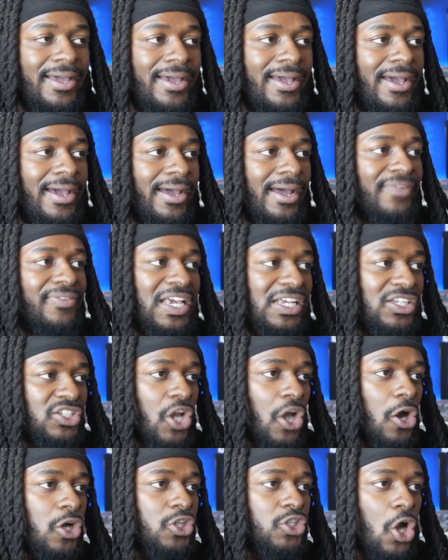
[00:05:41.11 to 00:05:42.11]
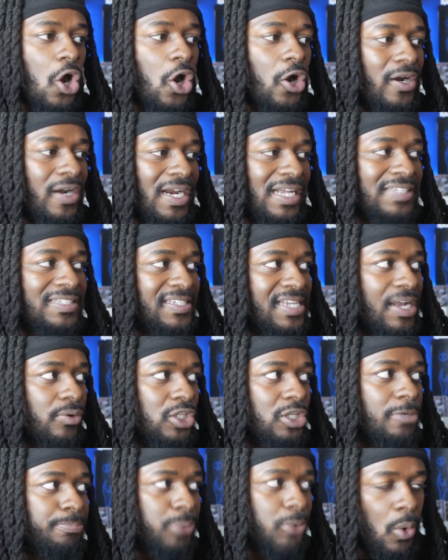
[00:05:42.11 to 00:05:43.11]
These cards aren't necessarily
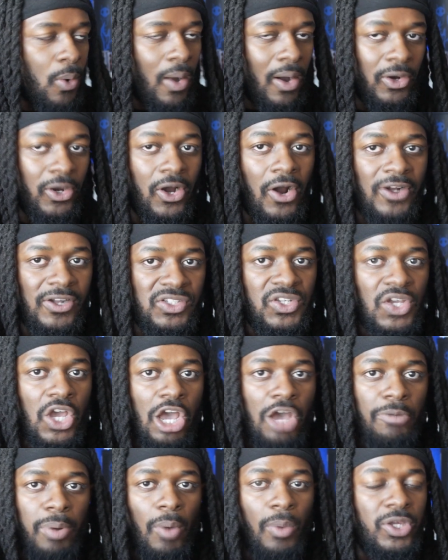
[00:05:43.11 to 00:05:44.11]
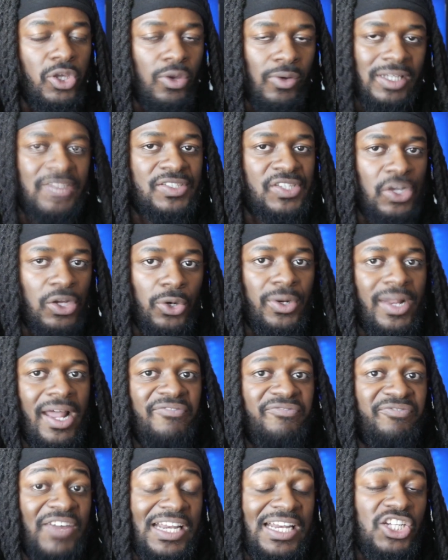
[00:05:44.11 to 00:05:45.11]
blowout cards, but when you consider that
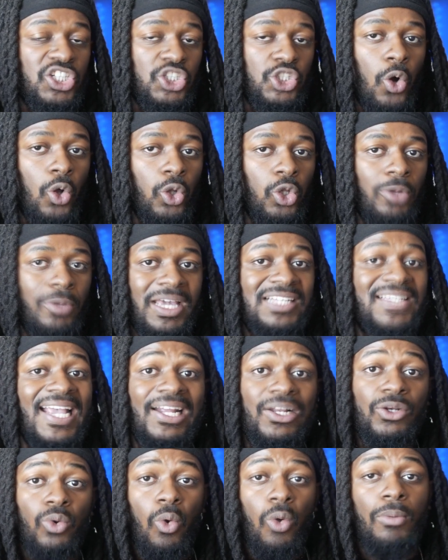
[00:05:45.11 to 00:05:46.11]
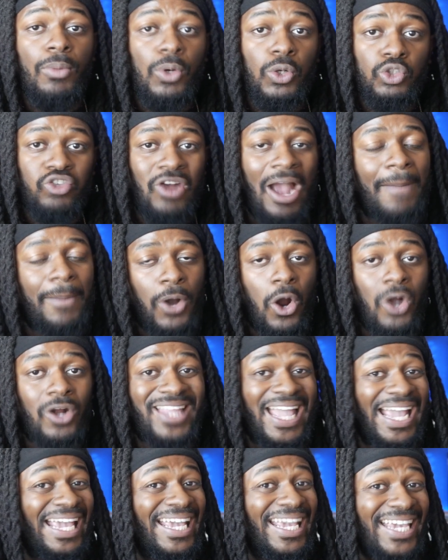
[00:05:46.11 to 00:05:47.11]
Fiendish Golem is a normal trap card that
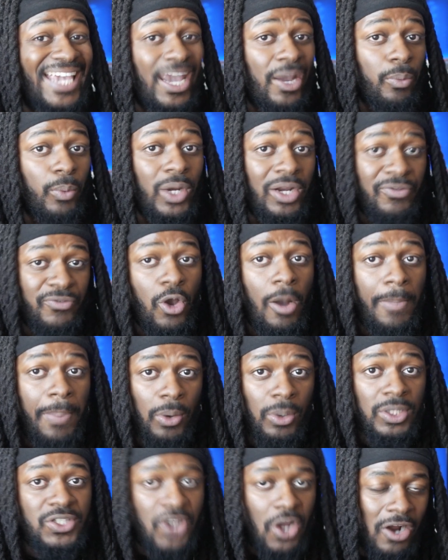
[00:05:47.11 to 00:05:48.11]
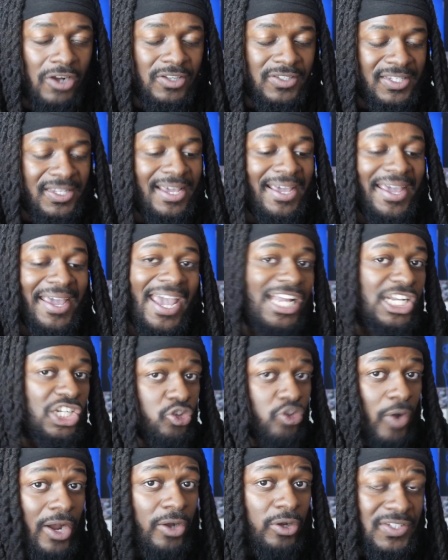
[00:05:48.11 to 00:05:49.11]
can get rid of your opponent's cards, it
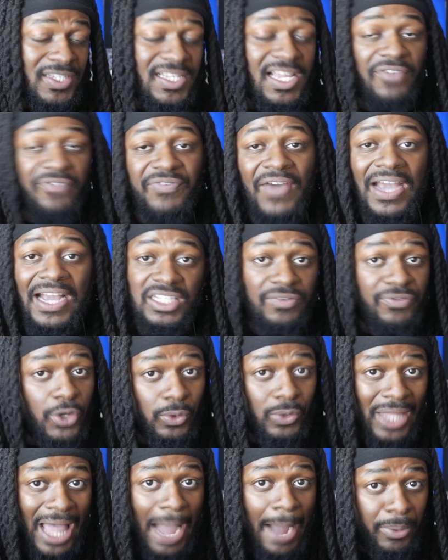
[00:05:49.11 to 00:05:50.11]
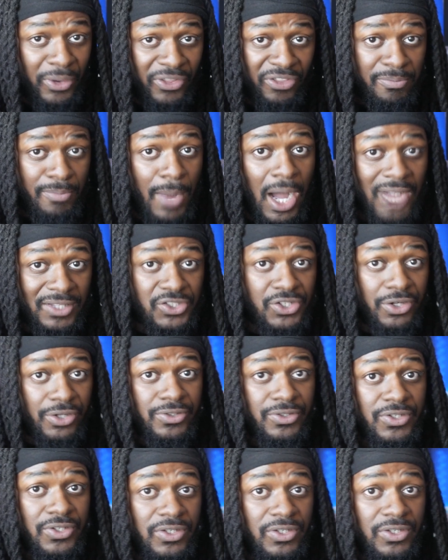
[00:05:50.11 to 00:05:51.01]
triggers the effects of your Labyrinth monsters.